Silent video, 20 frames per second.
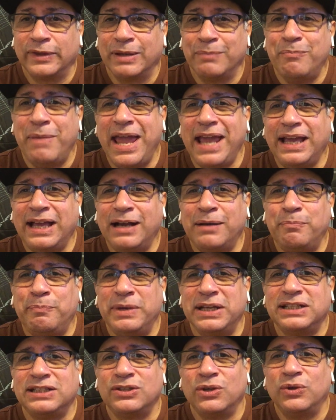Makeup
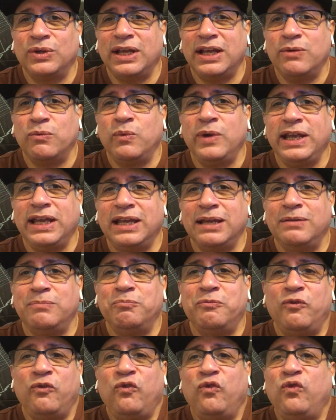is so that we can
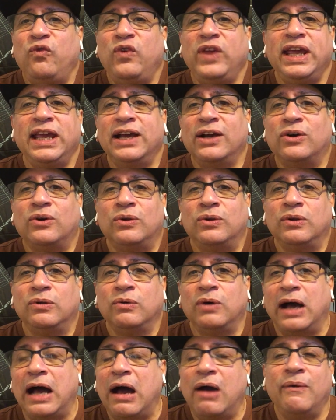feel
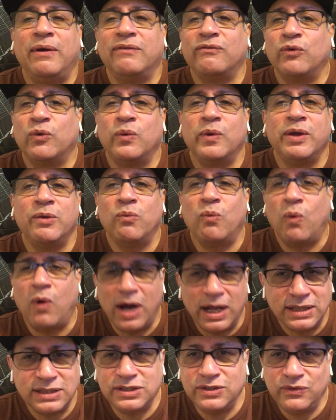however we
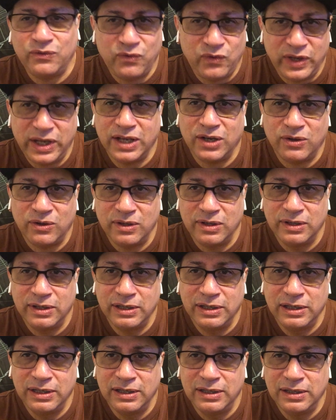want to feel.
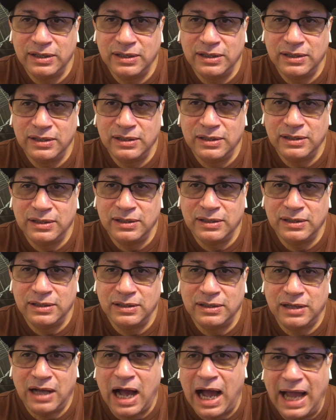
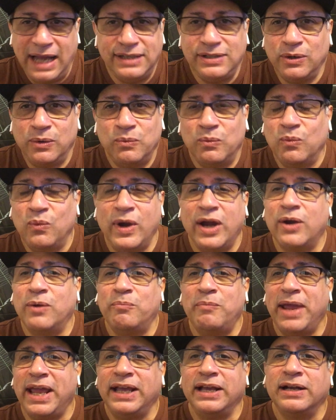I don't wear
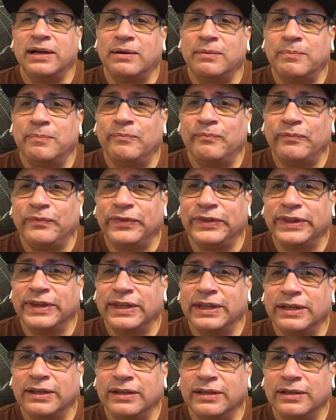makeup,
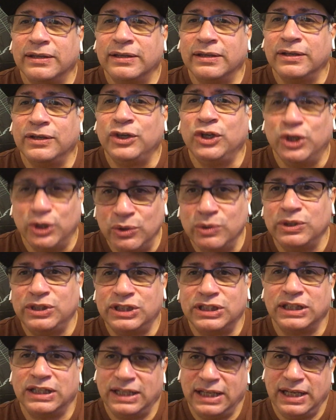
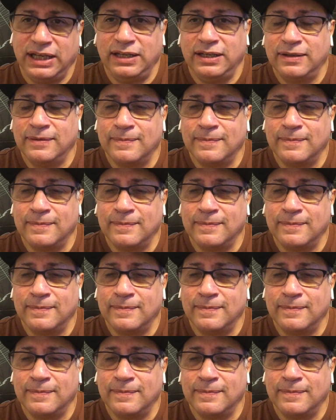usually.